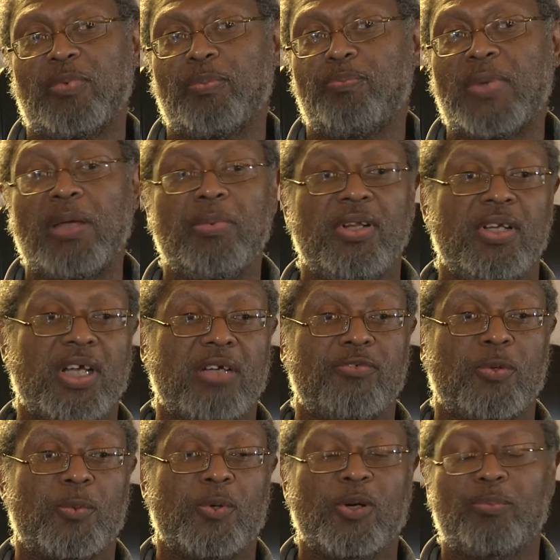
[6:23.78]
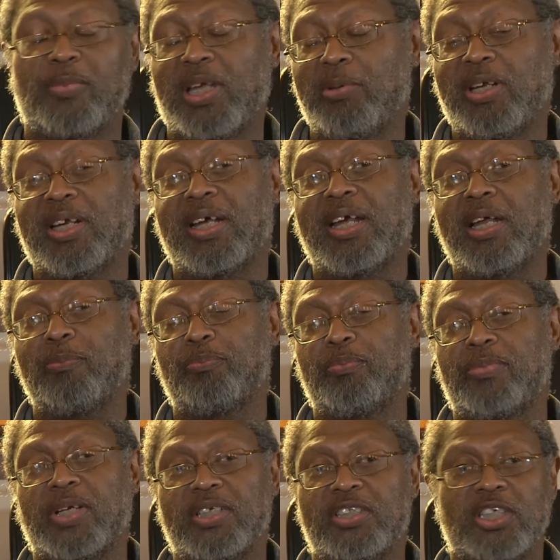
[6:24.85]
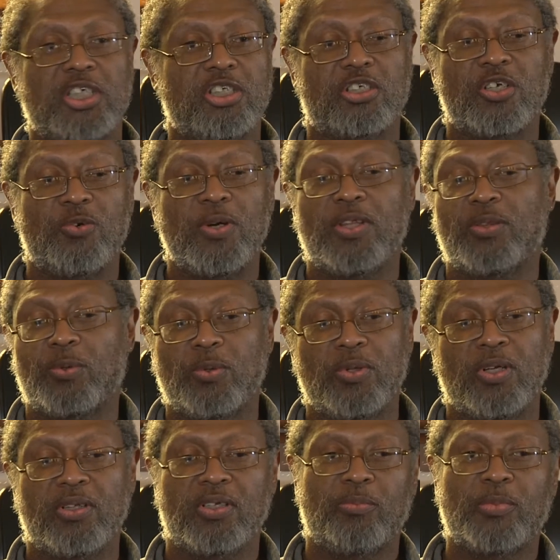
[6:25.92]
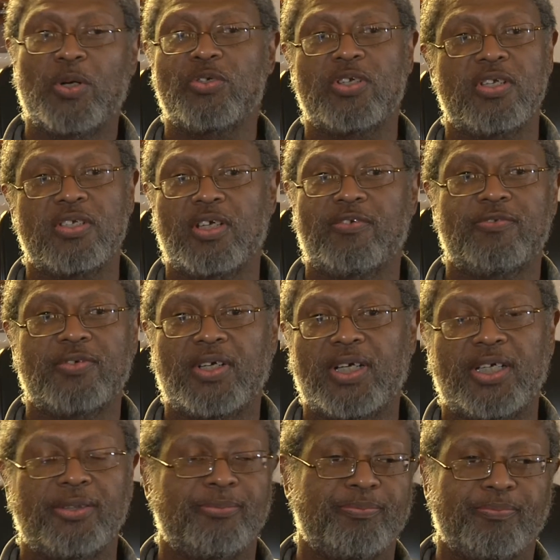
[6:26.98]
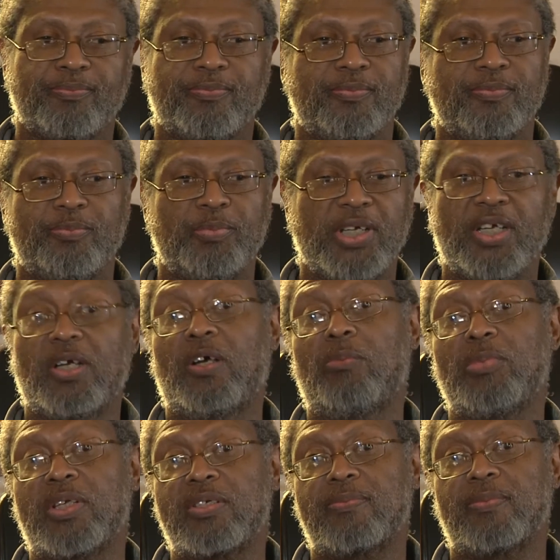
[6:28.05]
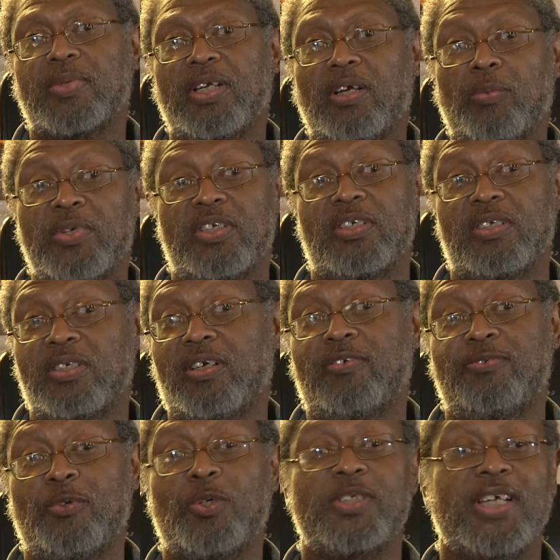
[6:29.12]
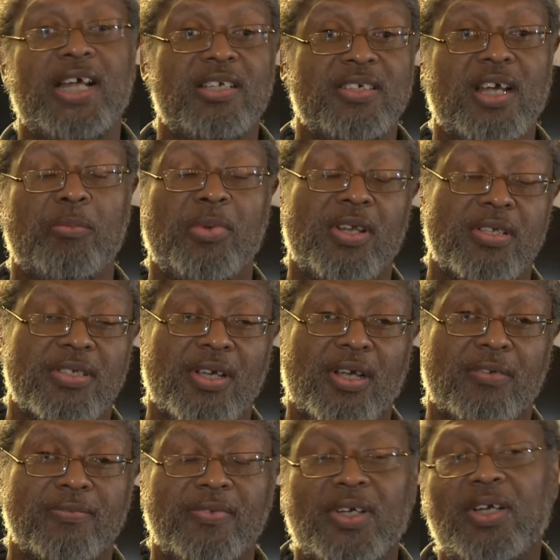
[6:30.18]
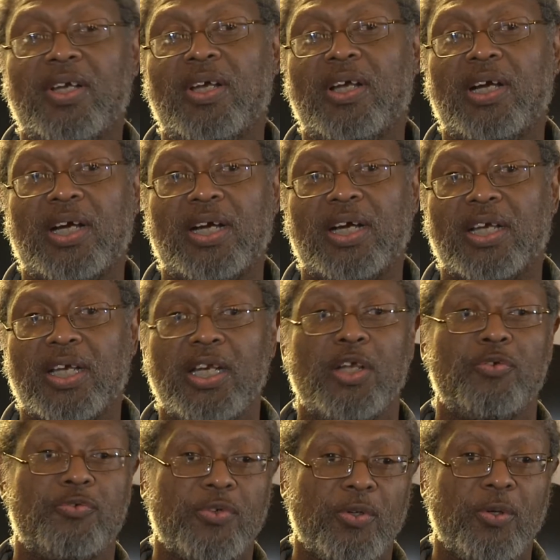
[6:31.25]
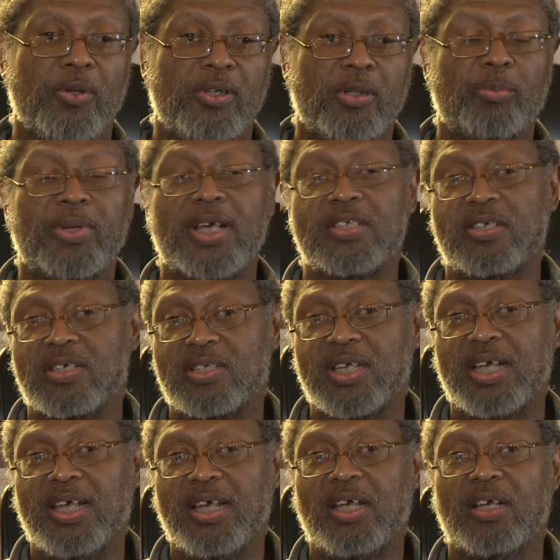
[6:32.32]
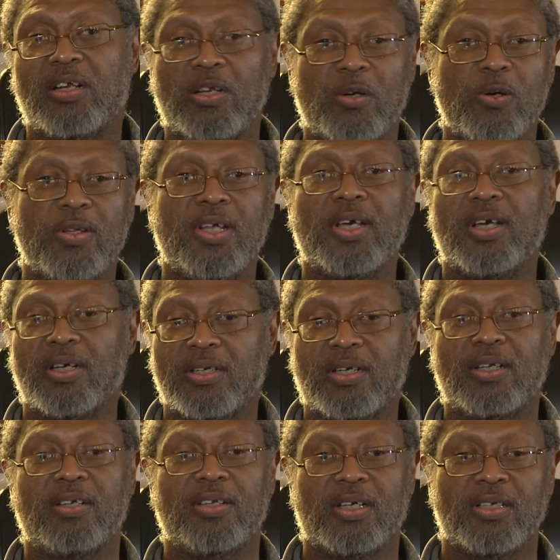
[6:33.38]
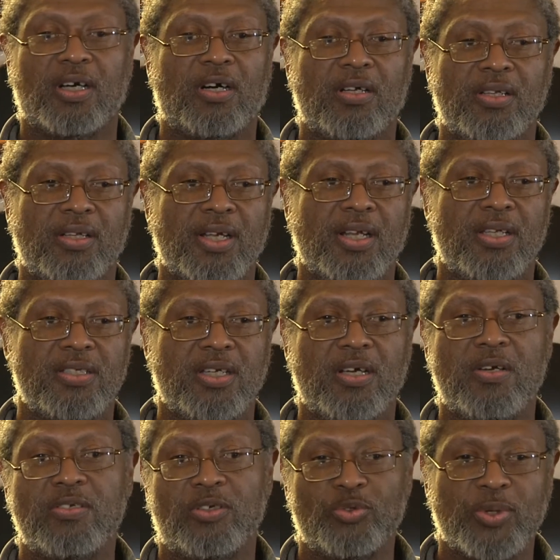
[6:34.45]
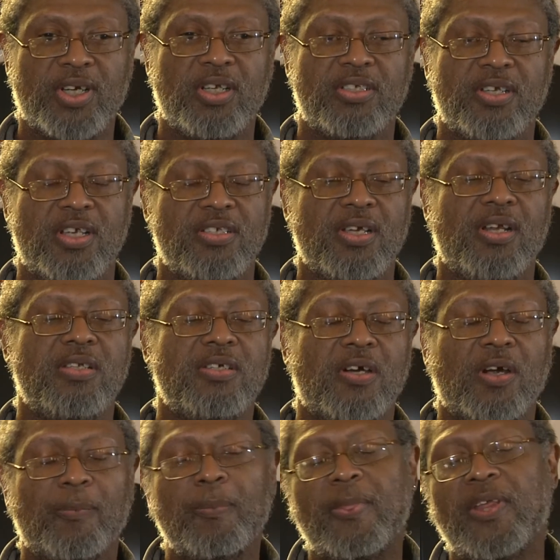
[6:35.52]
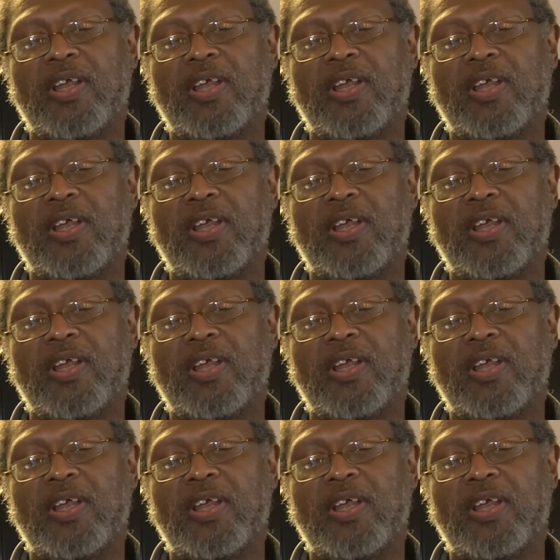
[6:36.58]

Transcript: maybe looking for work, maybe not, but just going through the motions of being homeless, you know, which is a full-time job in itself, getting food and a place to stay and clothing and all that entails, and trying to stay sanitary.